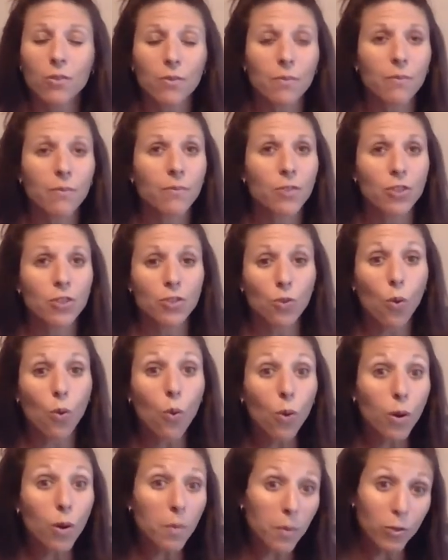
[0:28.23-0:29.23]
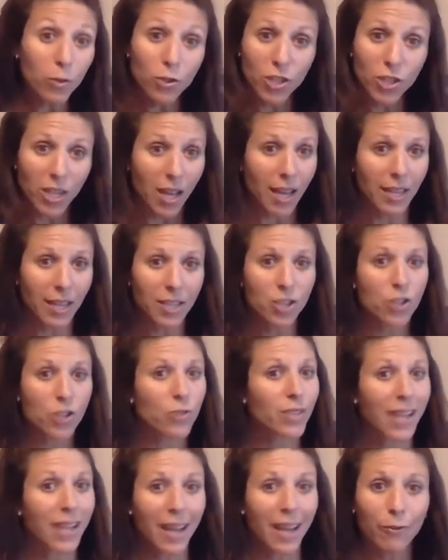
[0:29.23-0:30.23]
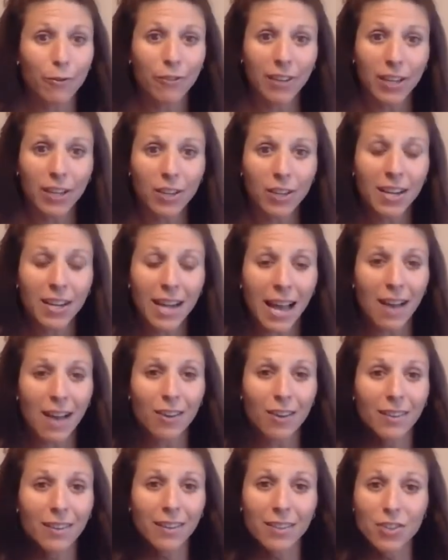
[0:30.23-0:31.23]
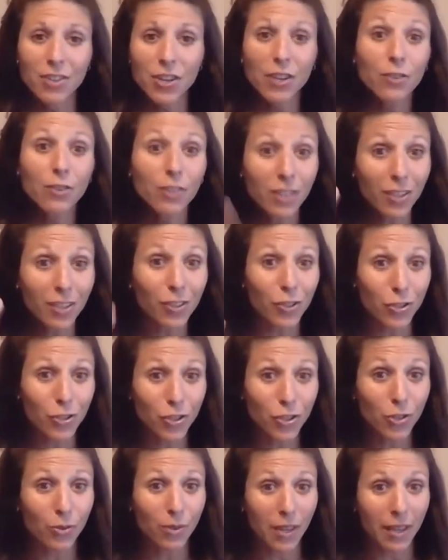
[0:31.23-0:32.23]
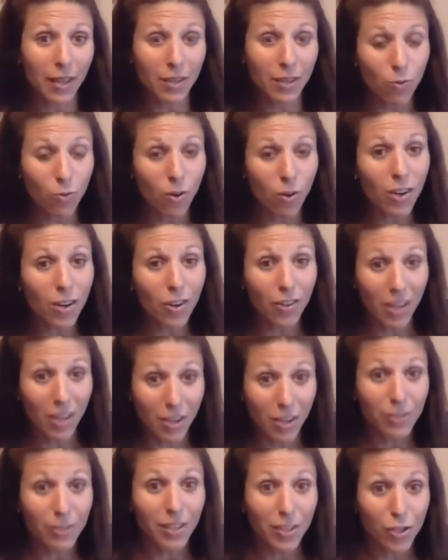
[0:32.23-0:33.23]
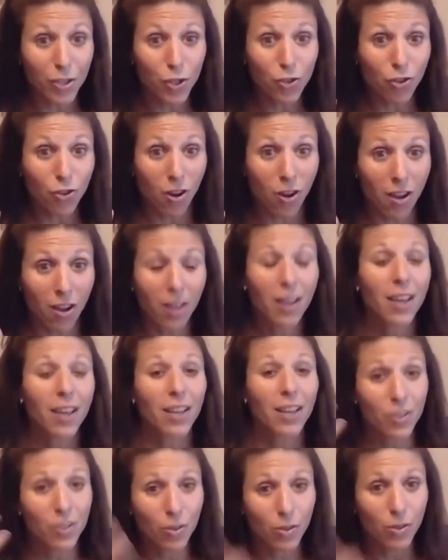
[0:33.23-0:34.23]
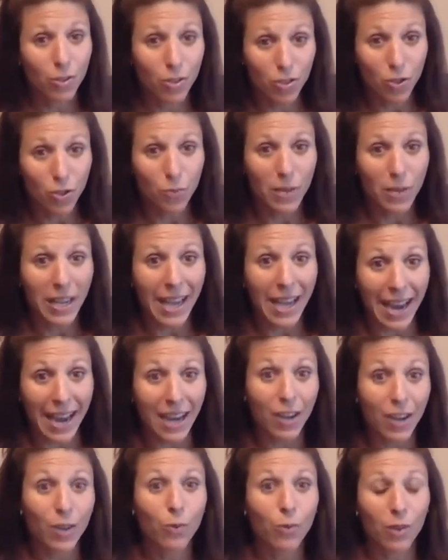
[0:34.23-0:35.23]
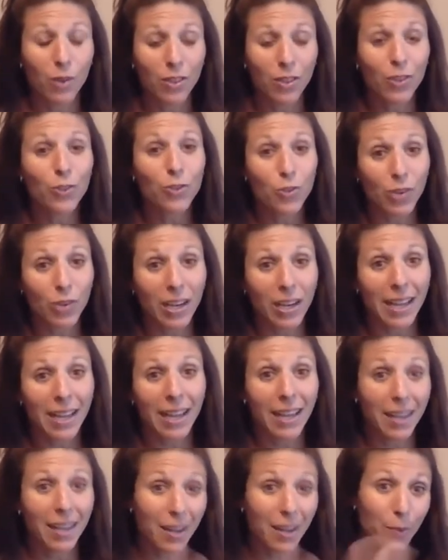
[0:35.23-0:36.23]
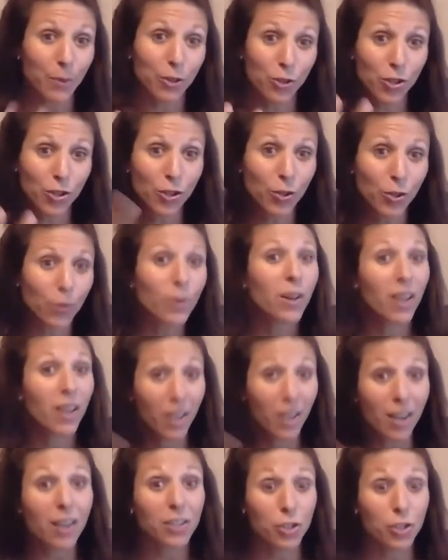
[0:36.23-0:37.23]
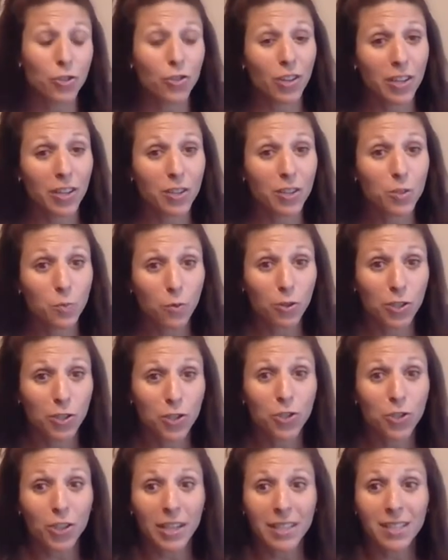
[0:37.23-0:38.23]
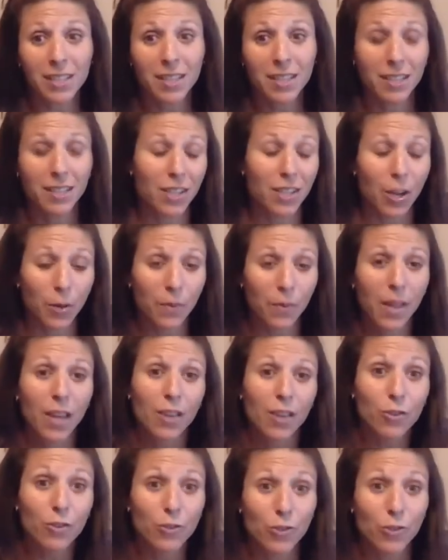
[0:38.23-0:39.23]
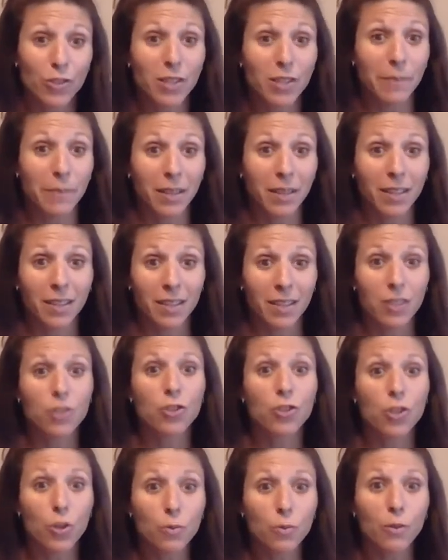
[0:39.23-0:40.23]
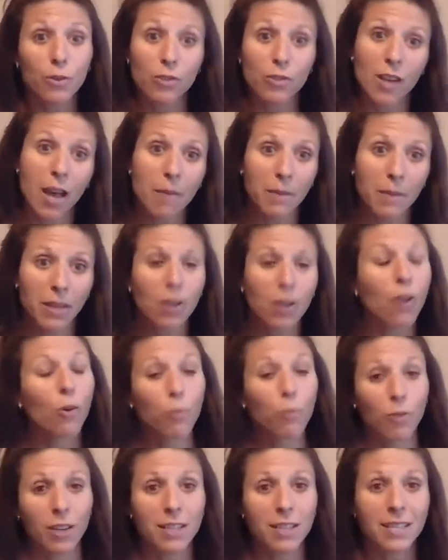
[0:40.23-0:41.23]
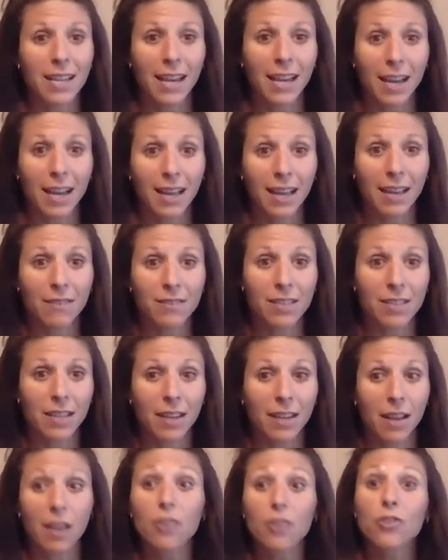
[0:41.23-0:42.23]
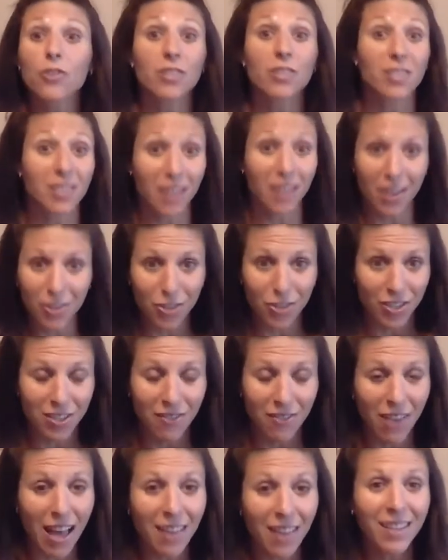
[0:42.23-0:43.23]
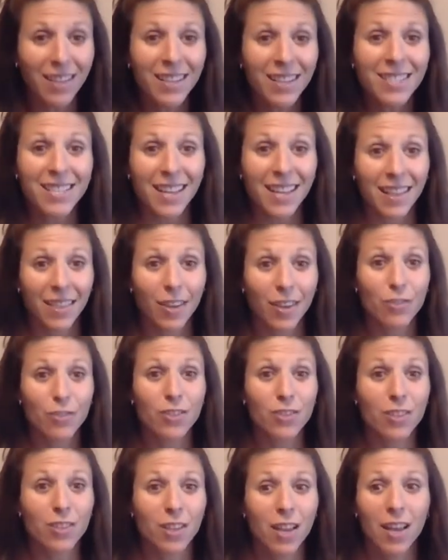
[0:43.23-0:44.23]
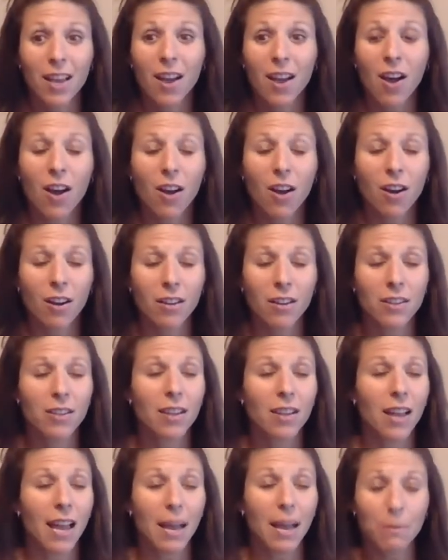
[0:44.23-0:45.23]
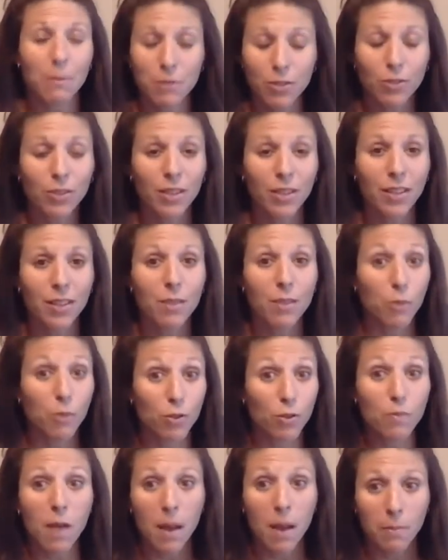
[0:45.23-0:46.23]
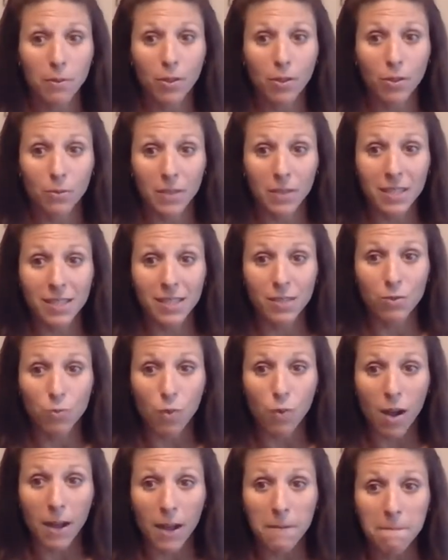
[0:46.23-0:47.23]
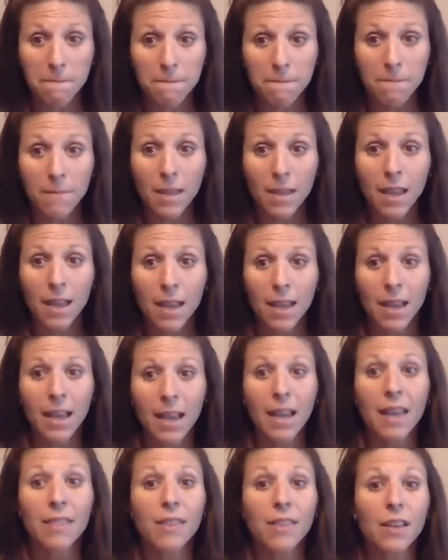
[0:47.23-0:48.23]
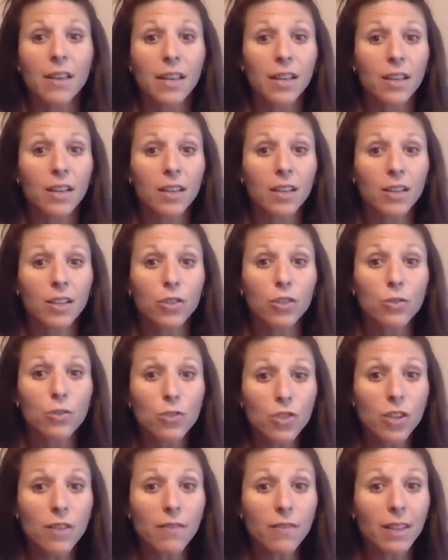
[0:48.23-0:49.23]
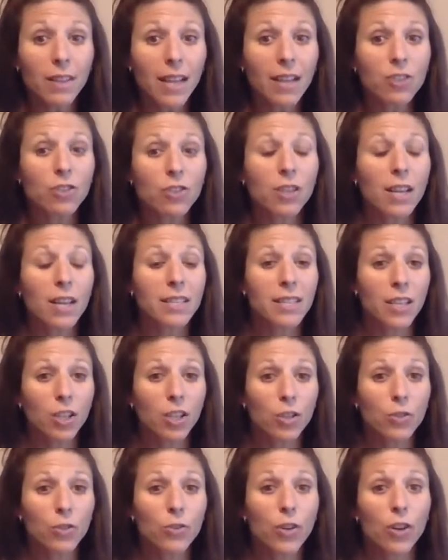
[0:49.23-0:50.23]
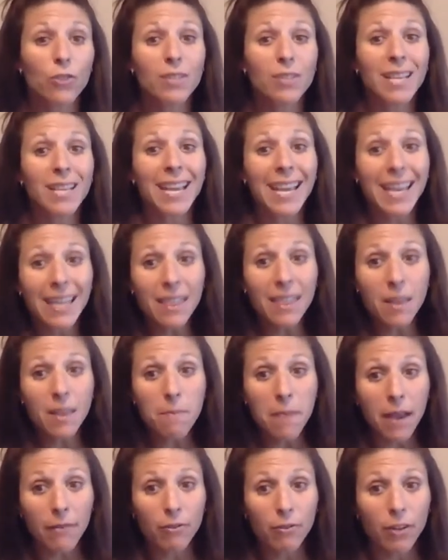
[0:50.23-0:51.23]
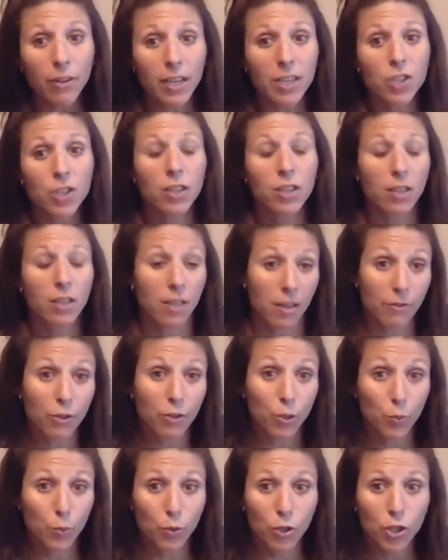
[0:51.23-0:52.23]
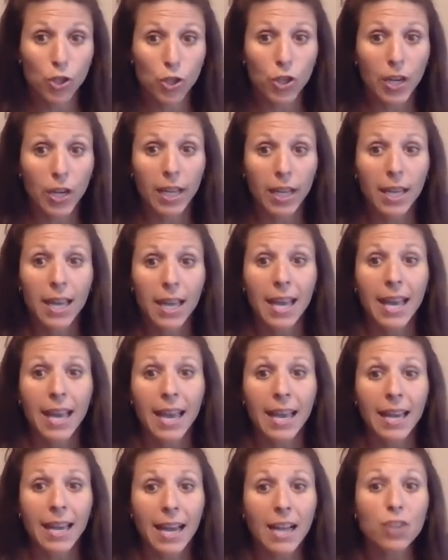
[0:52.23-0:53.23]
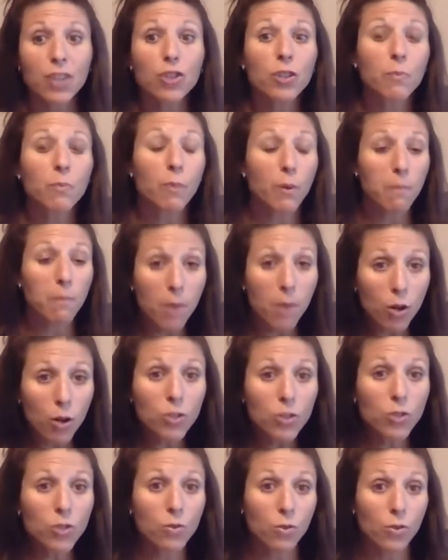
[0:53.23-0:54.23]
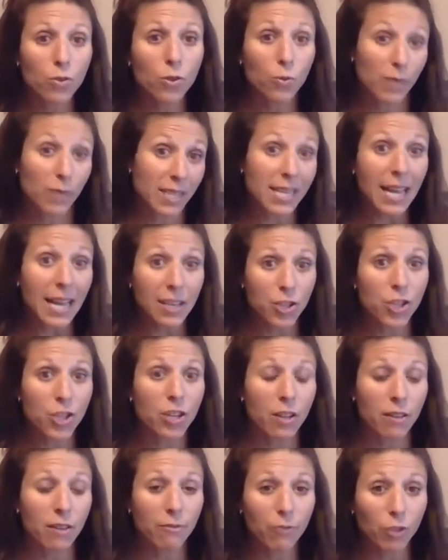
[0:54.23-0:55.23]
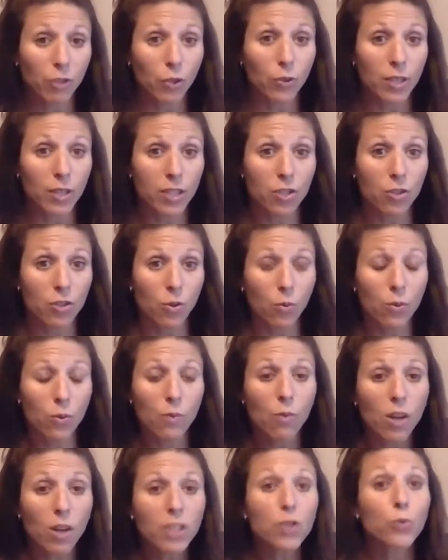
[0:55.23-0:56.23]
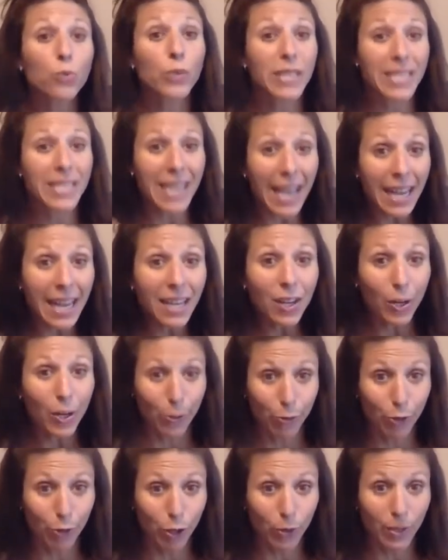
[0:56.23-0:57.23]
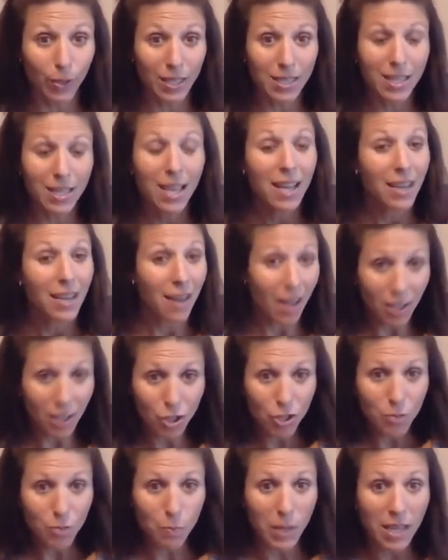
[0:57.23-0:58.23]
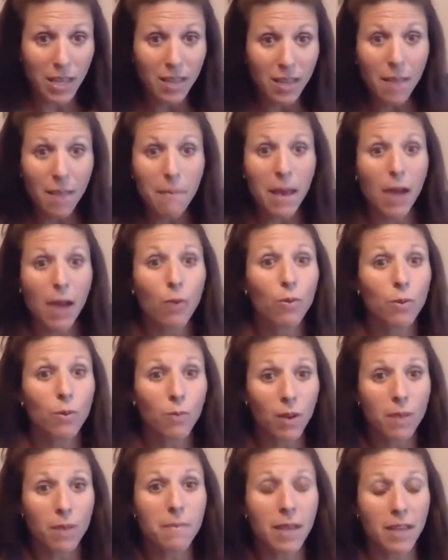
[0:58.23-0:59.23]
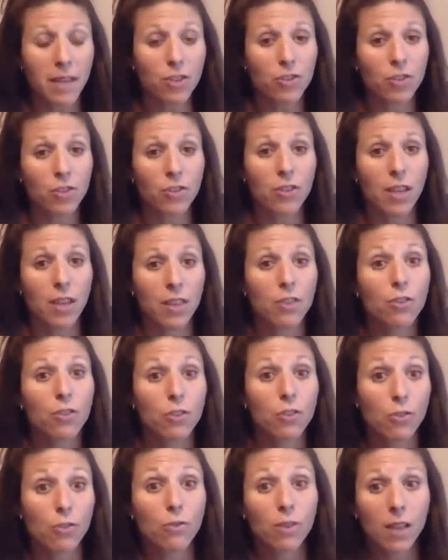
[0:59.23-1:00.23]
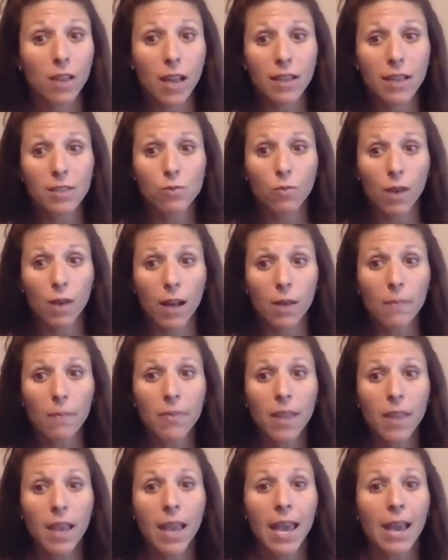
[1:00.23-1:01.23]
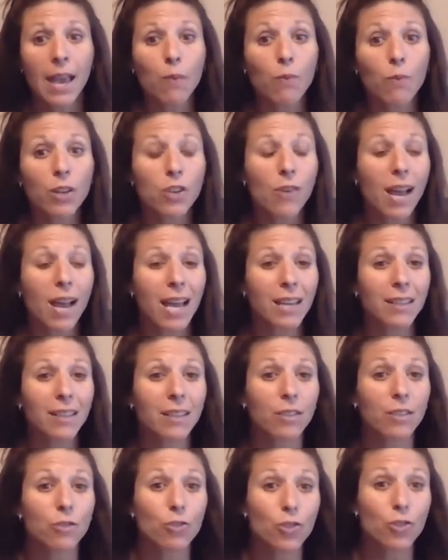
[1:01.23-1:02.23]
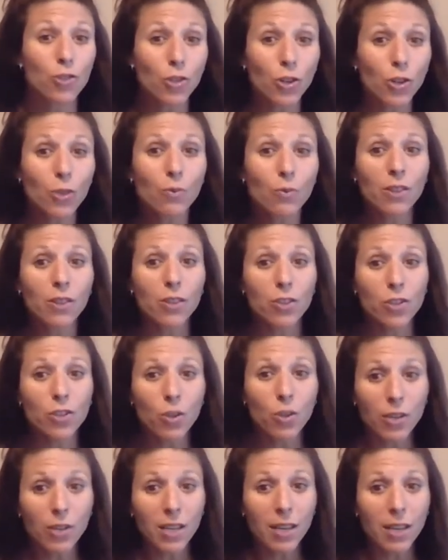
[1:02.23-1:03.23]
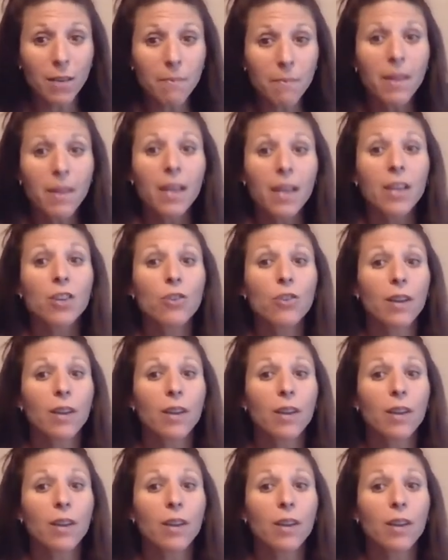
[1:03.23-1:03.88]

just horrible GI issues, can't figure it out. And generally, there's two things. One, are they using a straw, so consuming air when they're drinking? And number two, concentrated sports drinks. So those are typically the two most common culprits. And I have seen hundreds and hundreds of athletes, and those are absolutely the most popular reasons why. The inclusion of electrolytes and glucose in the beverage of your sports drink, it actually promotes the retention of fluids. So we want to retain our fluids, not just pee them out. We want to make sure that they're utilized well. And when you add a little sugar with the sodium, you can